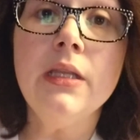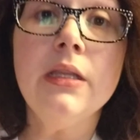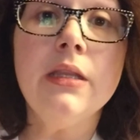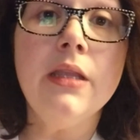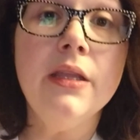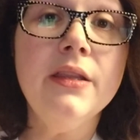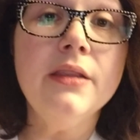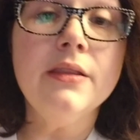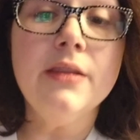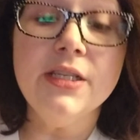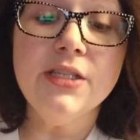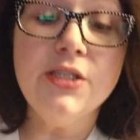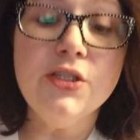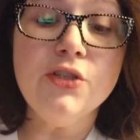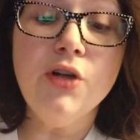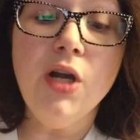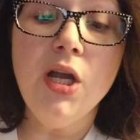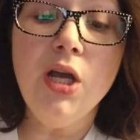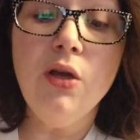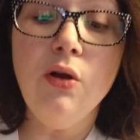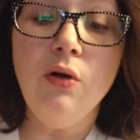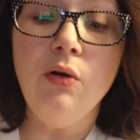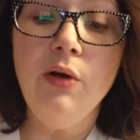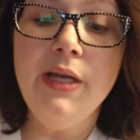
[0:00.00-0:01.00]
The, the
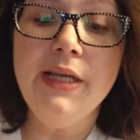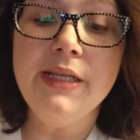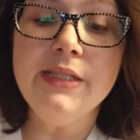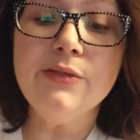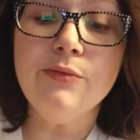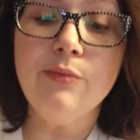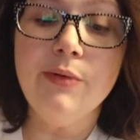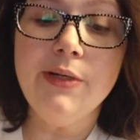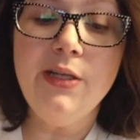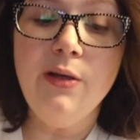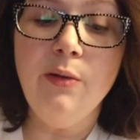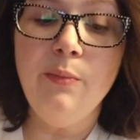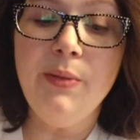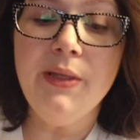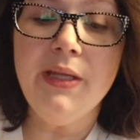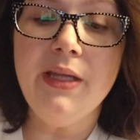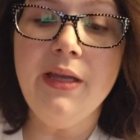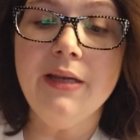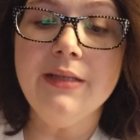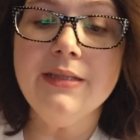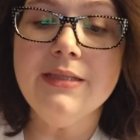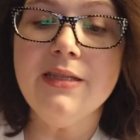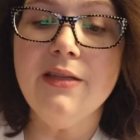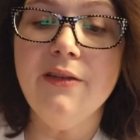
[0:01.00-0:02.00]
struggle is real,
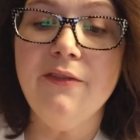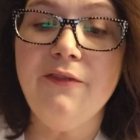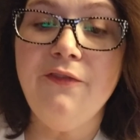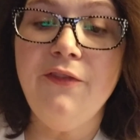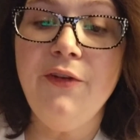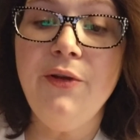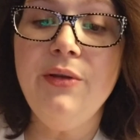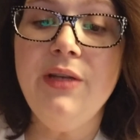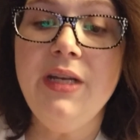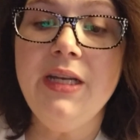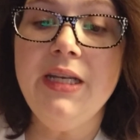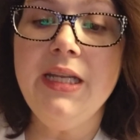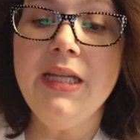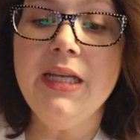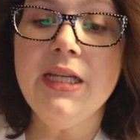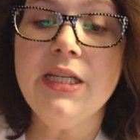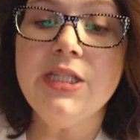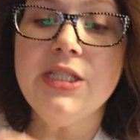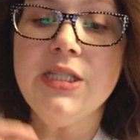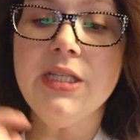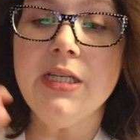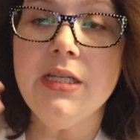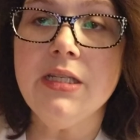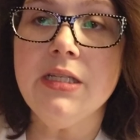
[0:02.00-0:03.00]
because the food
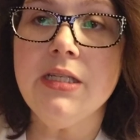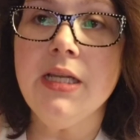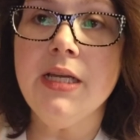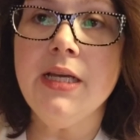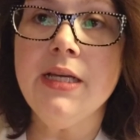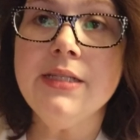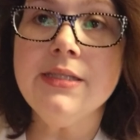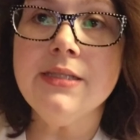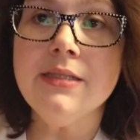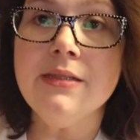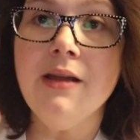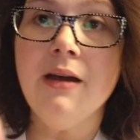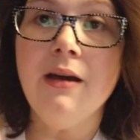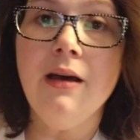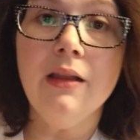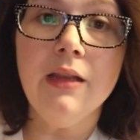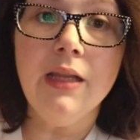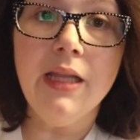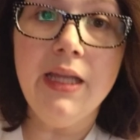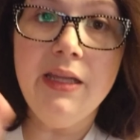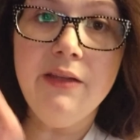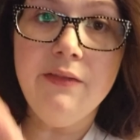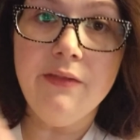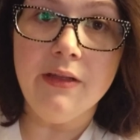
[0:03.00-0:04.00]
addiction does not
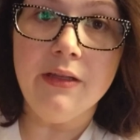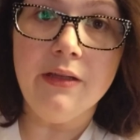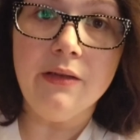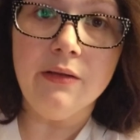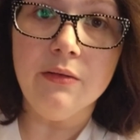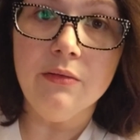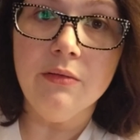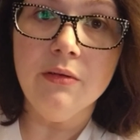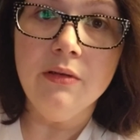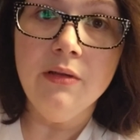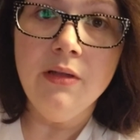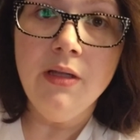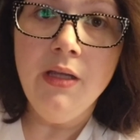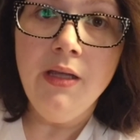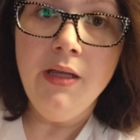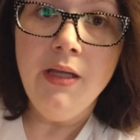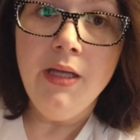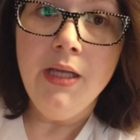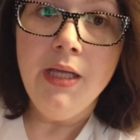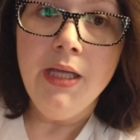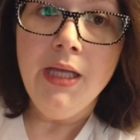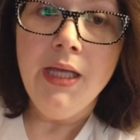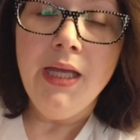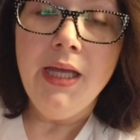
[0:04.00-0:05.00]
leave you,
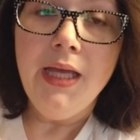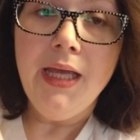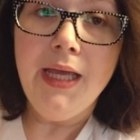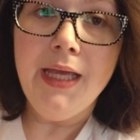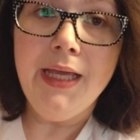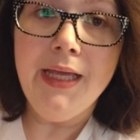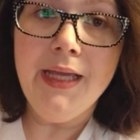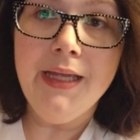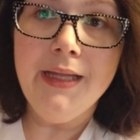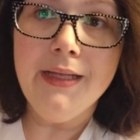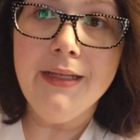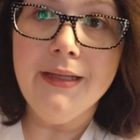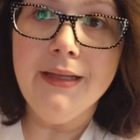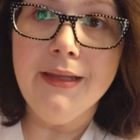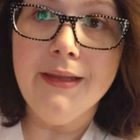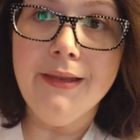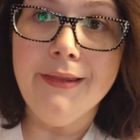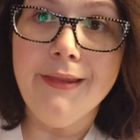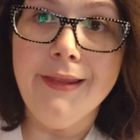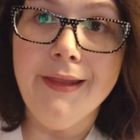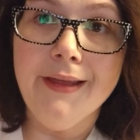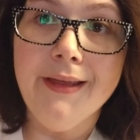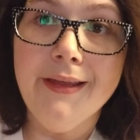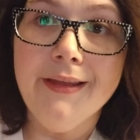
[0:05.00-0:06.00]
and
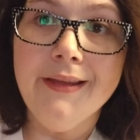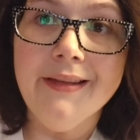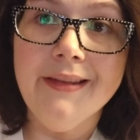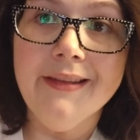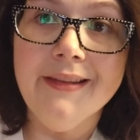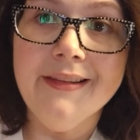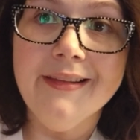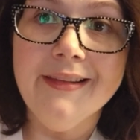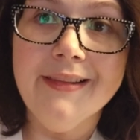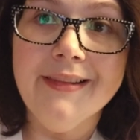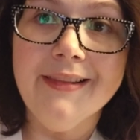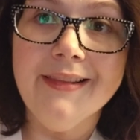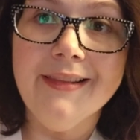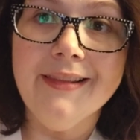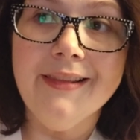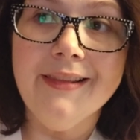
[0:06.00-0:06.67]
the